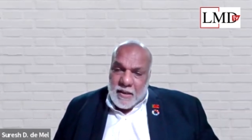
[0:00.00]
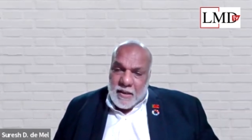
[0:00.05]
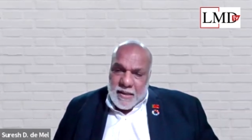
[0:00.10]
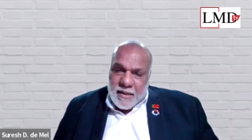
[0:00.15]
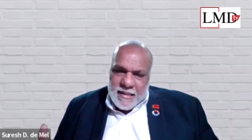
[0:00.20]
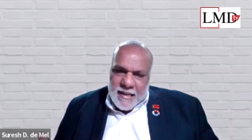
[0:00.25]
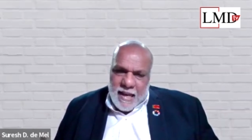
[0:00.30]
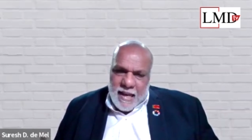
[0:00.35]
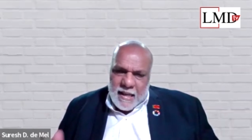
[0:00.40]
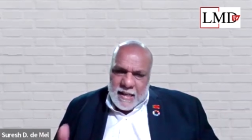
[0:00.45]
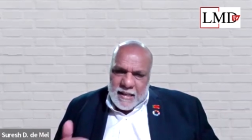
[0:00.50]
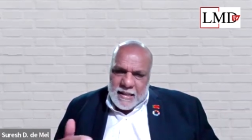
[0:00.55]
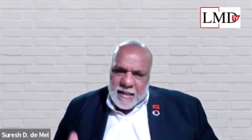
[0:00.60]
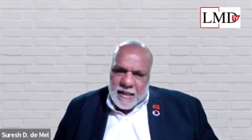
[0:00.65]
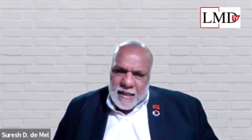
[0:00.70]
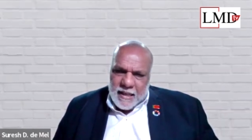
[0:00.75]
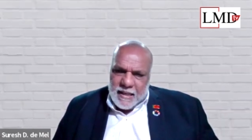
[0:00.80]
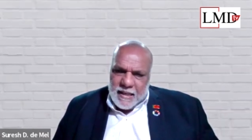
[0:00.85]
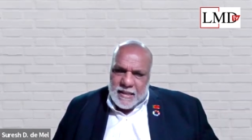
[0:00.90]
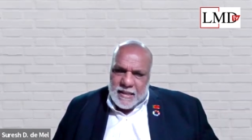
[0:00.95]
the result
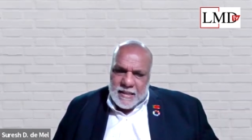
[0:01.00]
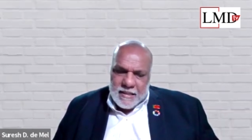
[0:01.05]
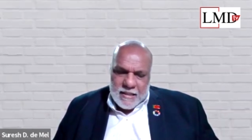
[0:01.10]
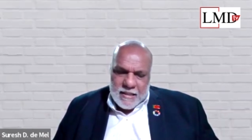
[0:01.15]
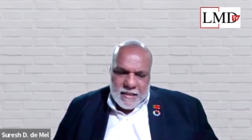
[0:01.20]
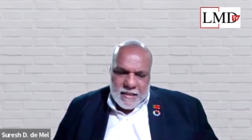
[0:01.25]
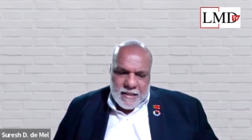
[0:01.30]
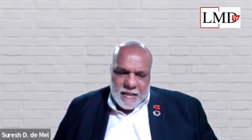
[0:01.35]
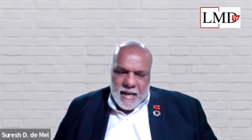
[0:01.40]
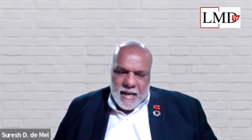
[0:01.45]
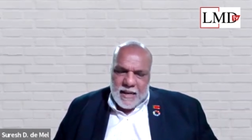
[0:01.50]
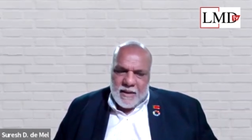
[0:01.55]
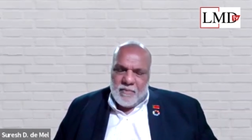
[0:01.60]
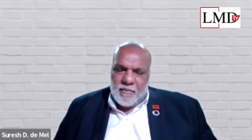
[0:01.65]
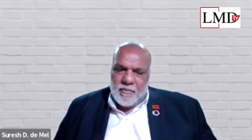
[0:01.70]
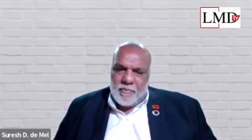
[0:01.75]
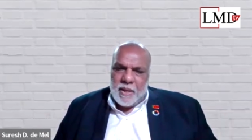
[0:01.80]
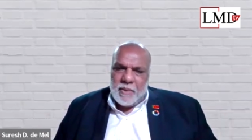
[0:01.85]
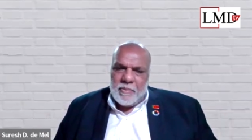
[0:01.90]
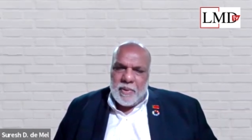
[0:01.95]
is that
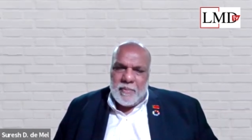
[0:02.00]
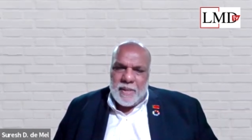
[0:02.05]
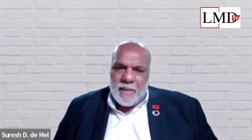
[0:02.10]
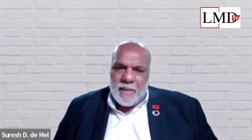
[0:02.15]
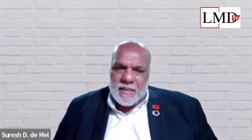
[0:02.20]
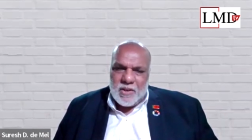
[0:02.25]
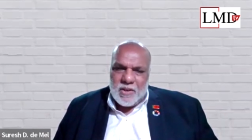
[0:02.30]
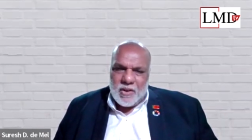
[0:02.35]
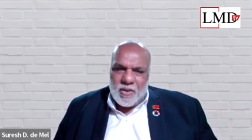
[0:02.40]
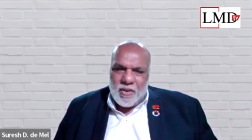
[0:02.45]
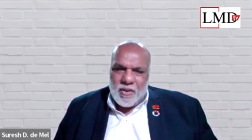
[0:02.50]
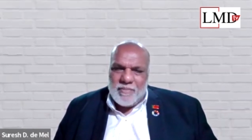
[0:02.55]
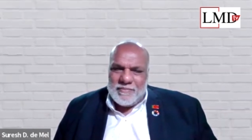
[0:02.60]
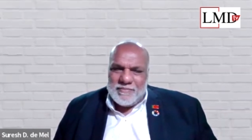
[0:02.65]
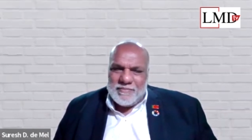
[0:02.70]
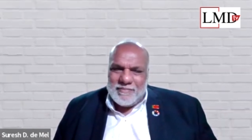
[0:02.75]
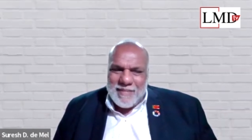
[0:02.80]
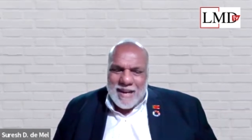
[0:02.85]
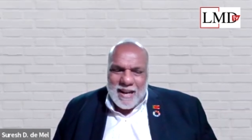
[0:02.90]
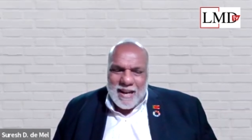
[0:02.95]
people must sort of
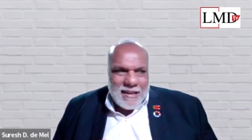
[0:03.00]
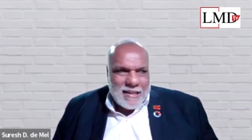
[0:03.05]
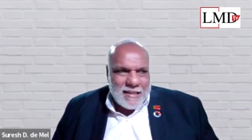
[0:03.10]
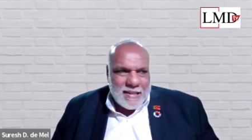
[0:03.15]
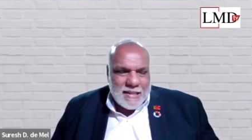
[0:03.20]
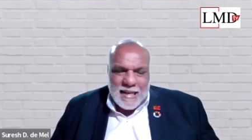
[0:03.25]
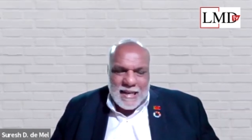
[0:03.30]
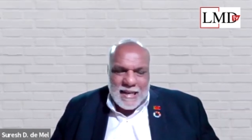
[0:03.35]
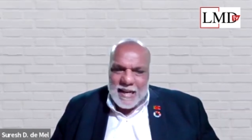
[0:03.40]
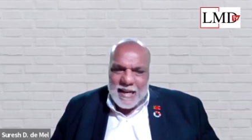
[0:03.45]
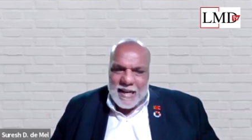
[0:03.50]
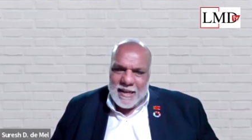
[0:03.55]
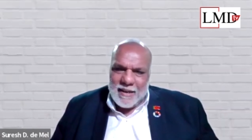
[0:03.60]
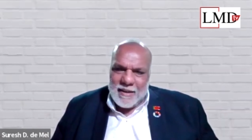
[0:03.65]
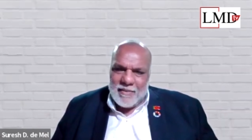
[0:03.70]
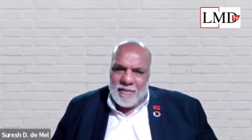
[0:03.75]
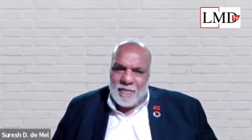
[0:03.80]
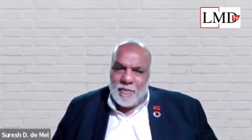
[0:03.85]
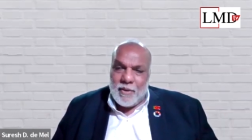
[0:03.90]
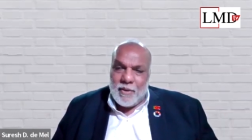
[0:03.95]

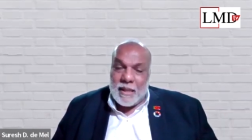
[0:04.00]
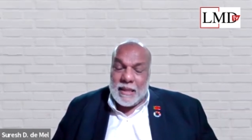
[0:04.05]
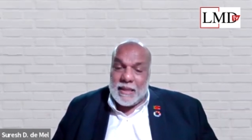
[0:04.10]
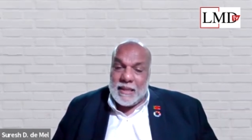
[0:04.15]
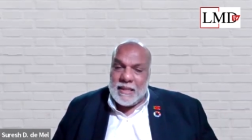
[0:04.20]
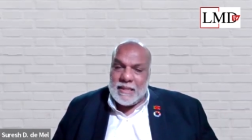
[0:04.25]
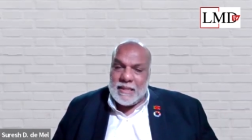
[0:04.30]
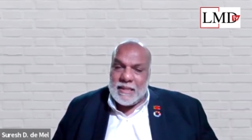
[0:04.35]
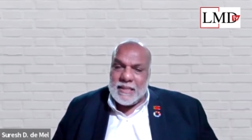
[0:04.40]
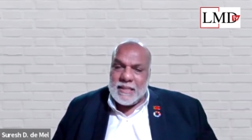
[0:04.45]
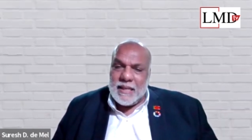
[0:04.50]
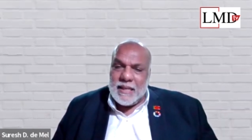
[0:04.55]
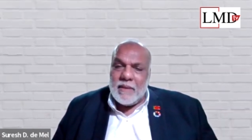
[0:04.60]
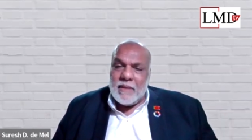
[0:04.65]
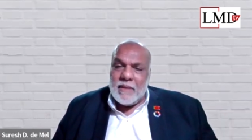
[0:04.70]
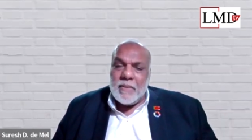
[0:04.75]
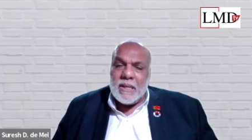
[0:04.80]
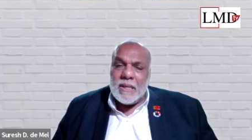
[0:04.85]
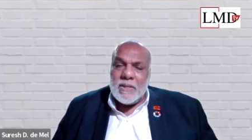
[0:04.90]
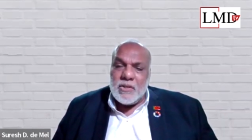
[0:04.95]
understand what this
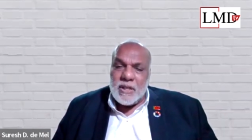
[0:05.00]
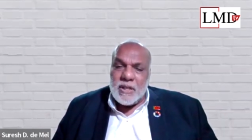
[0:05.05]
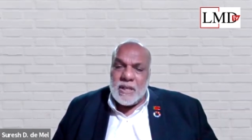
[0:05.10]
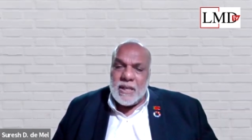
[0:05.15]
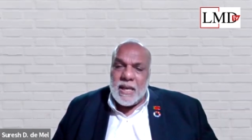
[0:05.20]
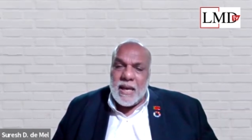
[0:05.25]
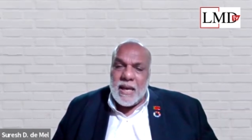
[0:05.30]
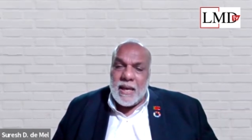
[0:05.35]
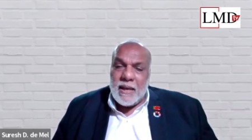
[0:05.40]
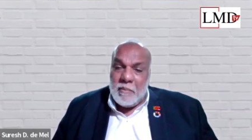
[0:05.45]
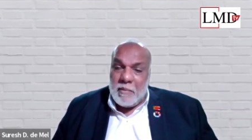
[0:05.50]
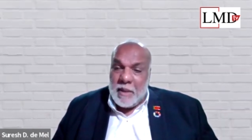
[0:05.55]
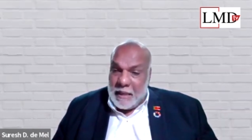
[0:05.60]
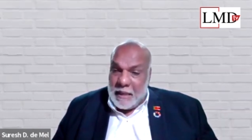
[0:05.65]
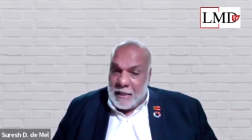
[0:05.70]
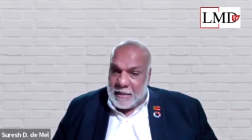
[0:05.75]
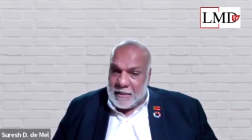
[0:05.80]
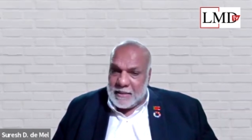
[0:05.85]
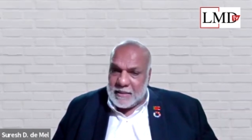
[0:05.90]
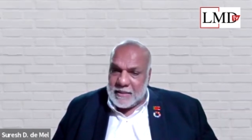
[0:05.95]
cinnamon GI
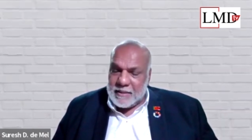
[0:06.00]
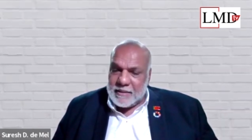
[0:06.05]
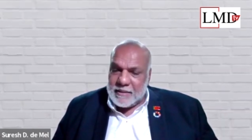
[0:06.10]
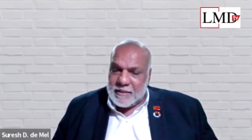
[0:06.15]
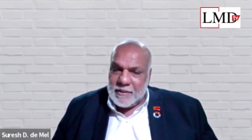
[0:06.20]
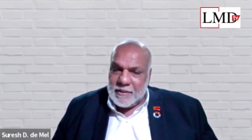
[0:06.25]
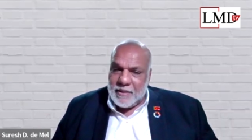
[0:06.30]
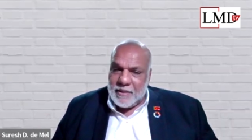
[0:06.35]
means.